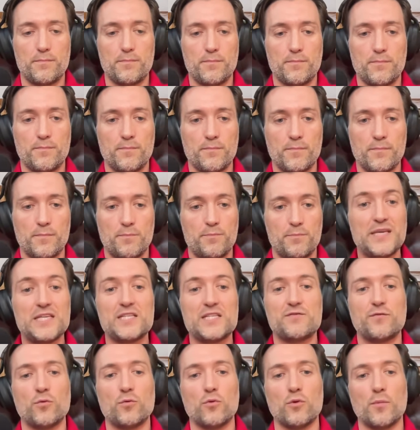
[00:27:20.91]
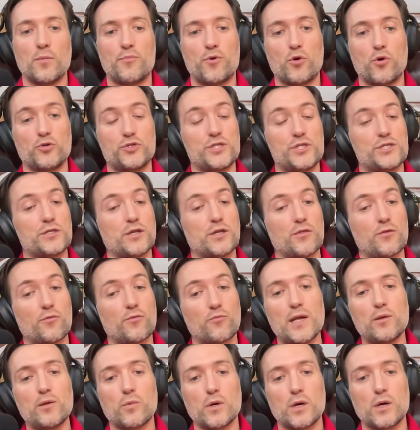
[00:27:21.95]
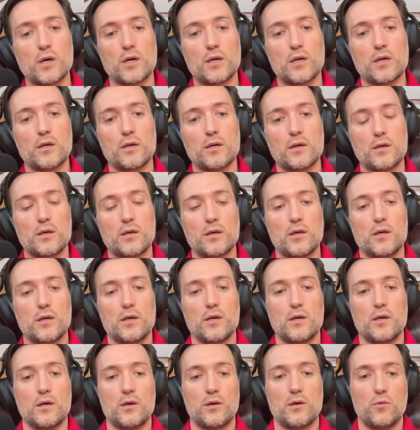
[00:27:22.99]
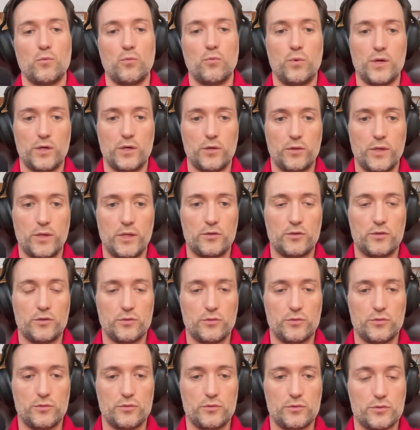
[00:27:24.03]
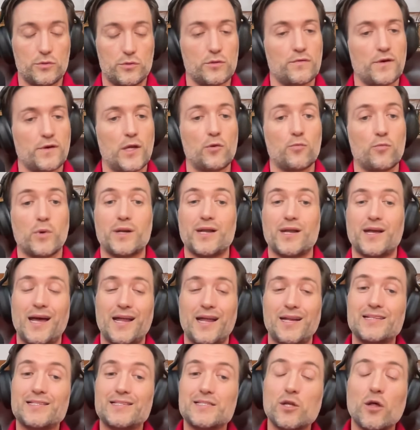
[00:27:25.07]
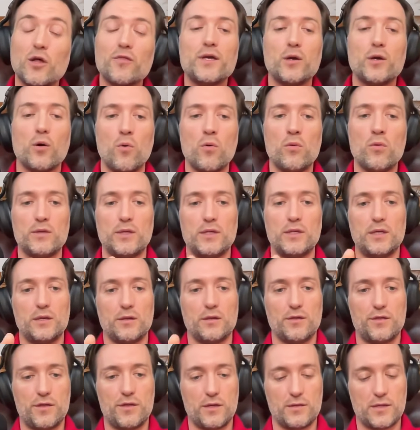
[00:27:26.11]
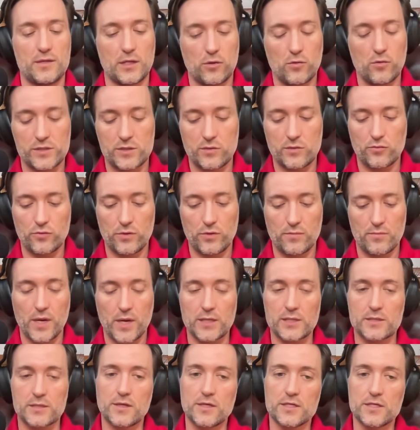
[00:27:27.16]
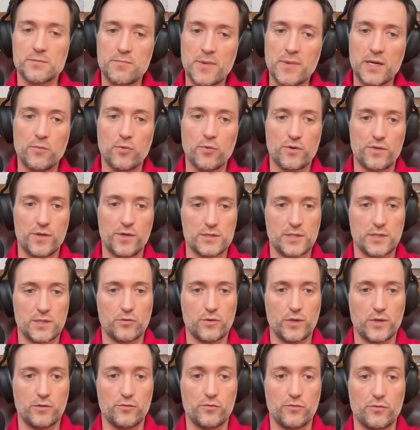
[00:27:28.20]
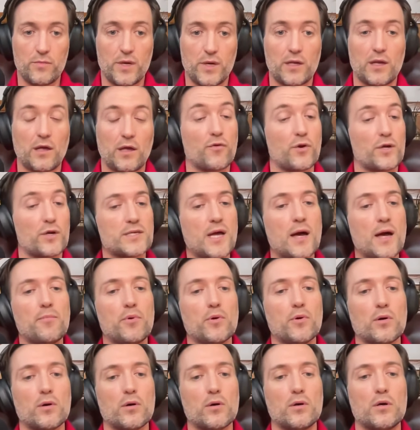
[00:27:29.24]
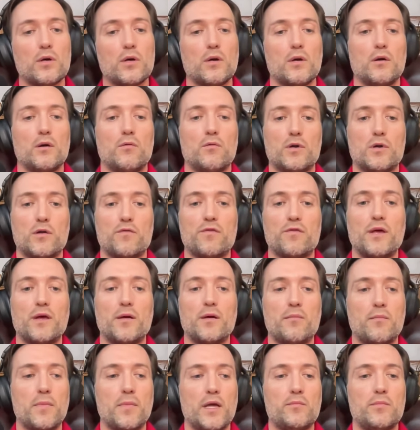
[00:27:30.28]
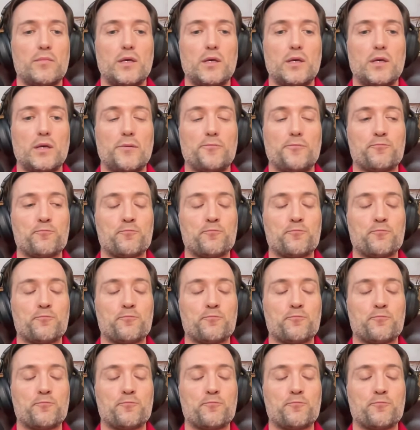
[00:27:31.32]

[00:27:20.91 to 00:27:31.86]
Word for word: mm, peaceful approach is not the right one. We're going to use the violent one, and it's not the only thing that goes into the minds. There's many more things that are going into the mind. Like for example, one of them might be